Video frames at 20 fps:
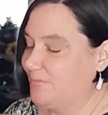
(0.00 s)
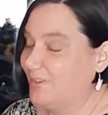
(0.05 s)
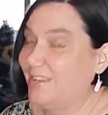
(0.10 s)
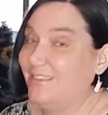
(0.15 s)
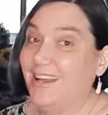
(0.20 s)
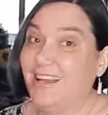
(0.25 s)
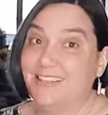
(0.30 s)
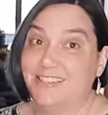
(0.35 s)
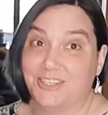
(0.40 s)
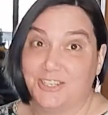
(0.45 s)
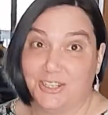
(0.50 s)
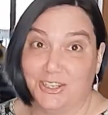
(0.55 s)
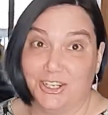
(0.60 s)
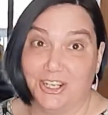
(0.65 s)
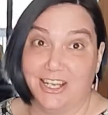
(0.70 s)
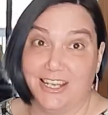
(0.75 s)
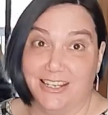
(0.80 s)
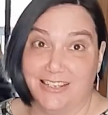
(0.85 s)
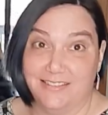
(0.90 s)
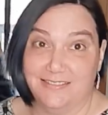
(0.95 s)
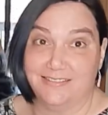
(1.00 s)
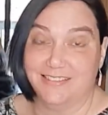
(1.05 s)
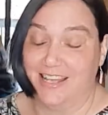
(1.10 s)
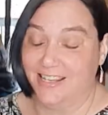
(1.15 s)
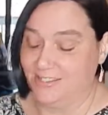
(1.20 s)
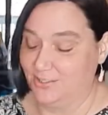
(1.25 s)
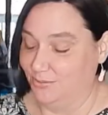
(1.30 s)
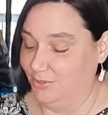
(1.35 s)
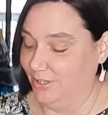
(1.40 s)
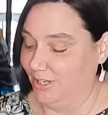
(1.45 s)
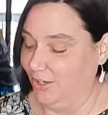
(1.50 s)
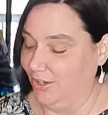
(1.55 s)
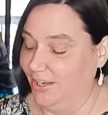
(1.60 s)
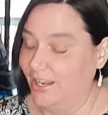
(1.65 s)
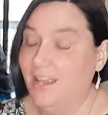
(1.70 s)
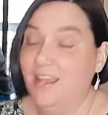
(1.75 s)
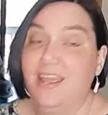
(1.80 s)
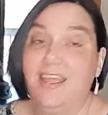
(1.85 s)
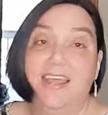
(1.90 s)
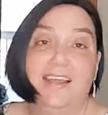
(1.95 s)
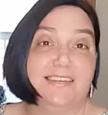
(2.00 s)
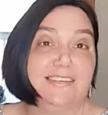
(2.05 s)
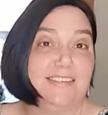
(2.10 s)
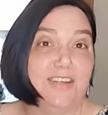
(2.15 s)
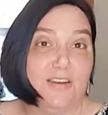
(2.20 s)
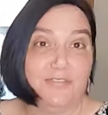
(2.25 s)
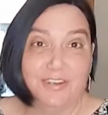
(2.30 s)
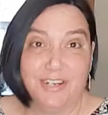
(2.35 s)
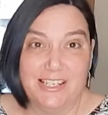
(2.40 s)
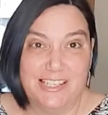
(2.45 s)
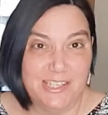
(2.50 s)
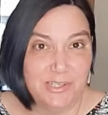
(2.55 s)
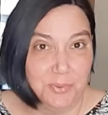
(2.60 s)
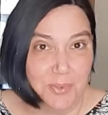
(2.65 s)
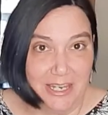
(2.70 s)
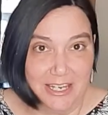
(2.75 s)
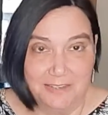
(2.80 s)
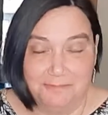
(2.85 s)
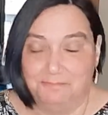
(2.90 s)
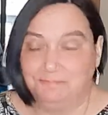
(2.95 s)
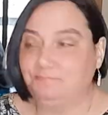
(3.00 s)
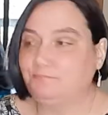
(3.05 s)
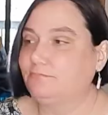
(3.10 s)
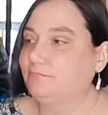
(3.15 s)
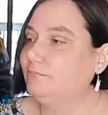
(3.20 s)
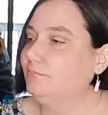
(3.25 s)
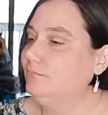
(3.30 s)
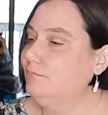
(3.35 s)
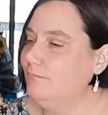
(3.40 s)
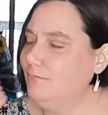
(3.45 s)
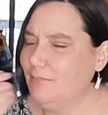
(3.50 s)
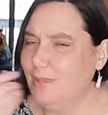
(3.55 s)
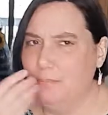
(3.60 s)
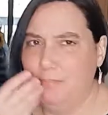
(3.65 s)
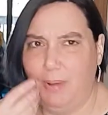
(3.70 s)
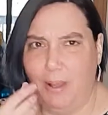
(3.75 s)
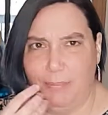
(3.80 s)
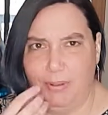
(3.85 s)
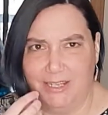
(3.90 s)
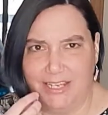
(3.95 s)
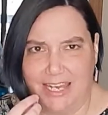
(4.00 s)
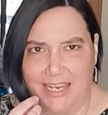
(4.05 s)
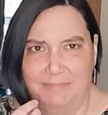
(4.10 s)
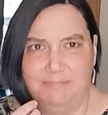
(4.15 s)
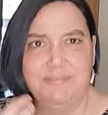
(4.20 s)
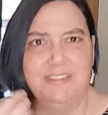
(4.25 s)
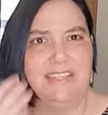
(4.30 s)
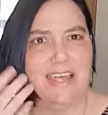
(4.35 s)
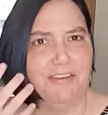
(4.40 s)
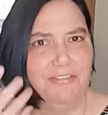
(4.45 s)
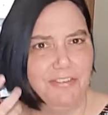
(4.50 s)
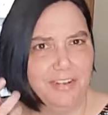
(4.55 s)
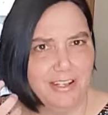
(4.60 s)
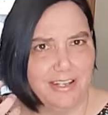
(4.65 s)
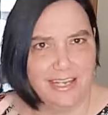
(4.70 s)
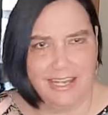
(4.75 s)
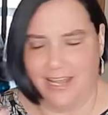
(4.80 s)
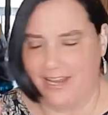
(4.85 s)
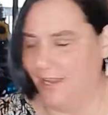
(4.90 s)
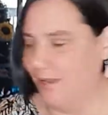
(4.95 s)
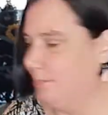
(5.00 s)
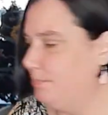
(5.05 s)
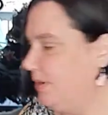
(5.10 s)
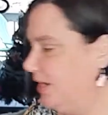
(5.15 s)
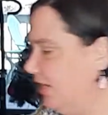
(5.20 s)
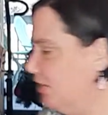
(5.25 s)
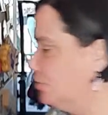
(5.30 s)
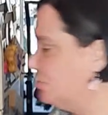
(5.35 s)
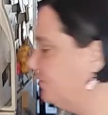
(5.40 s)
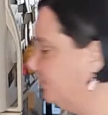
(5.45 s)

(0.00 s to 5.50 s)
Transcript: That's good. That's really good. It's not very sweet, bubbly, definitely getting a peach